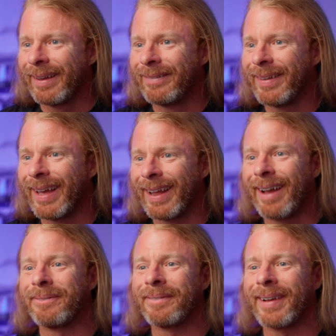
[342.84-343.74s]

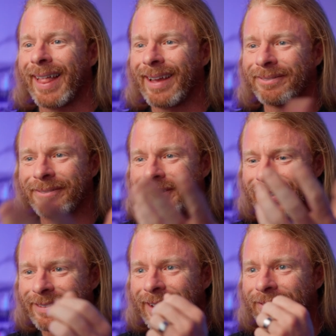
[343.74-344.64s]
We
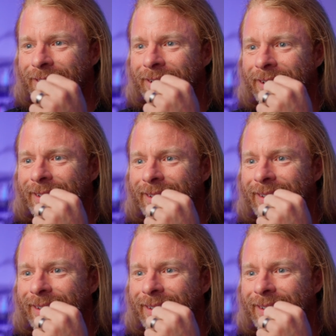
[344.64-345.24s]
just have to look.